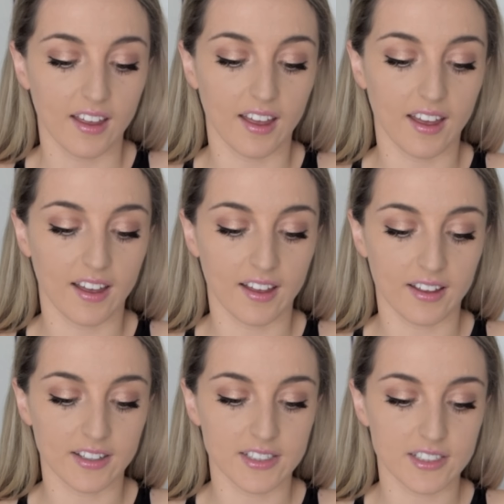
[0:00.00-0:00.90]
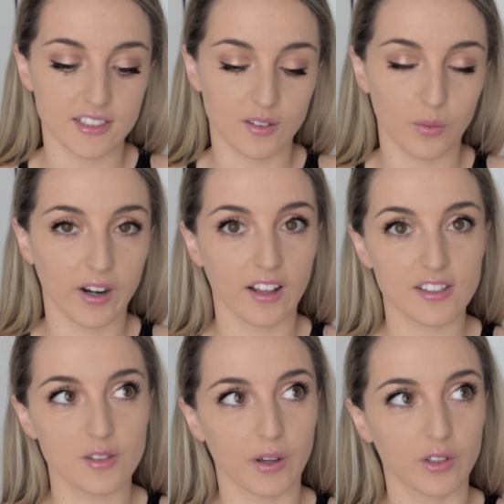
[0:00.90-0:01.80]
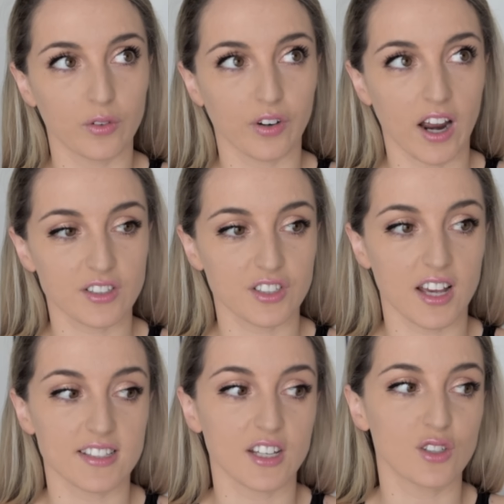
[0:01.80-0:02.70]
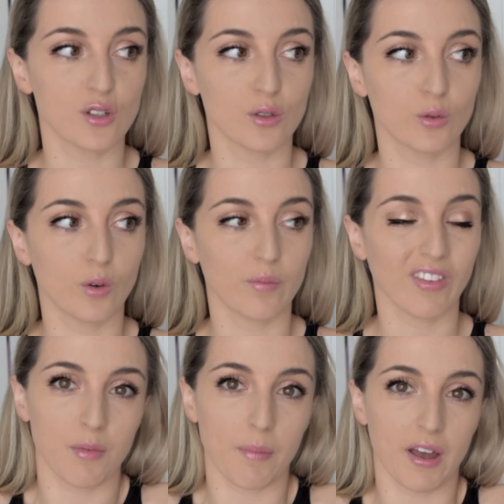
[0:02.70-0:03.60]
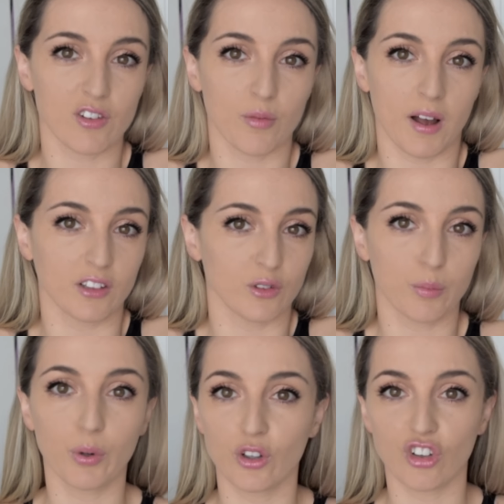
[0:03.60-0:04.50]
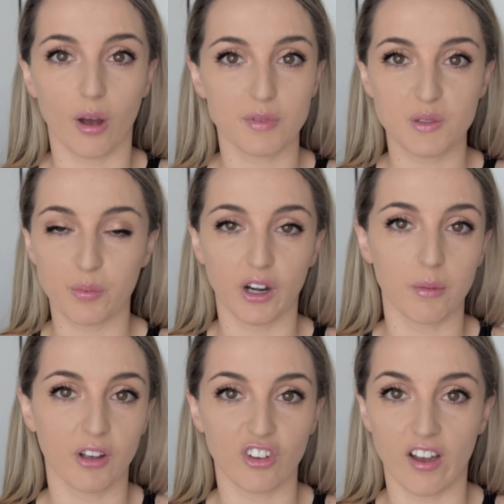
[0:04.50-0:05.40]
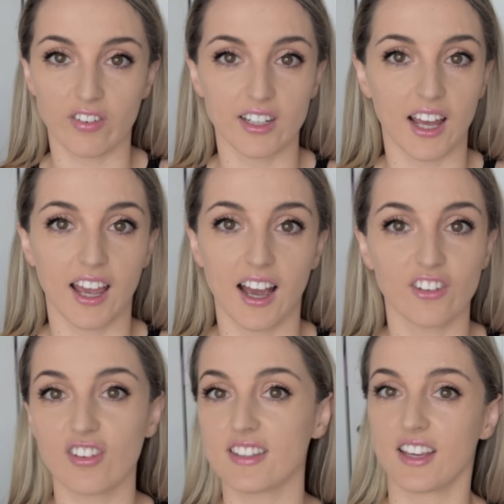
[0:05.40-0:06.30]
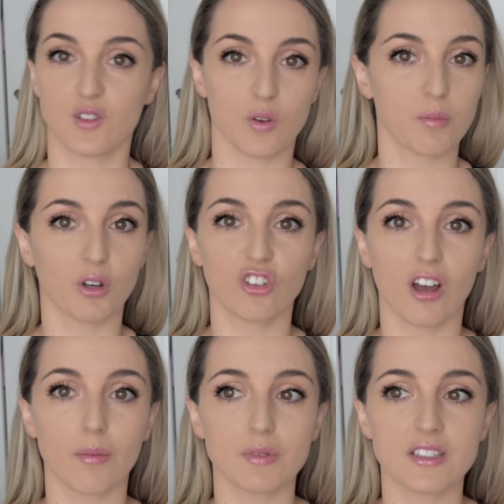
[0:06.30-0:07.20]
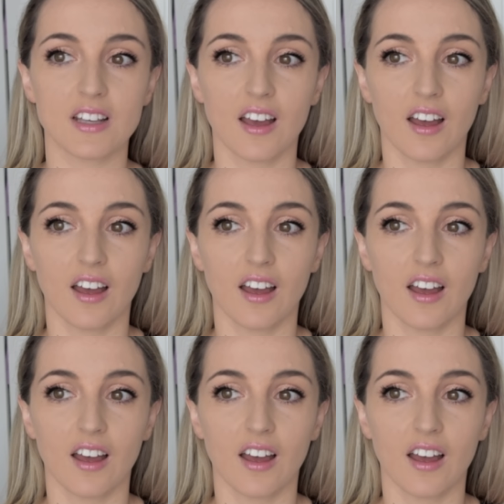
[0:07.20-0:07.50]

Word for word: And what else do I do for exercise? I do, in my bedroom, I'll do push-ups pretty much every day. I just like doing push-ups.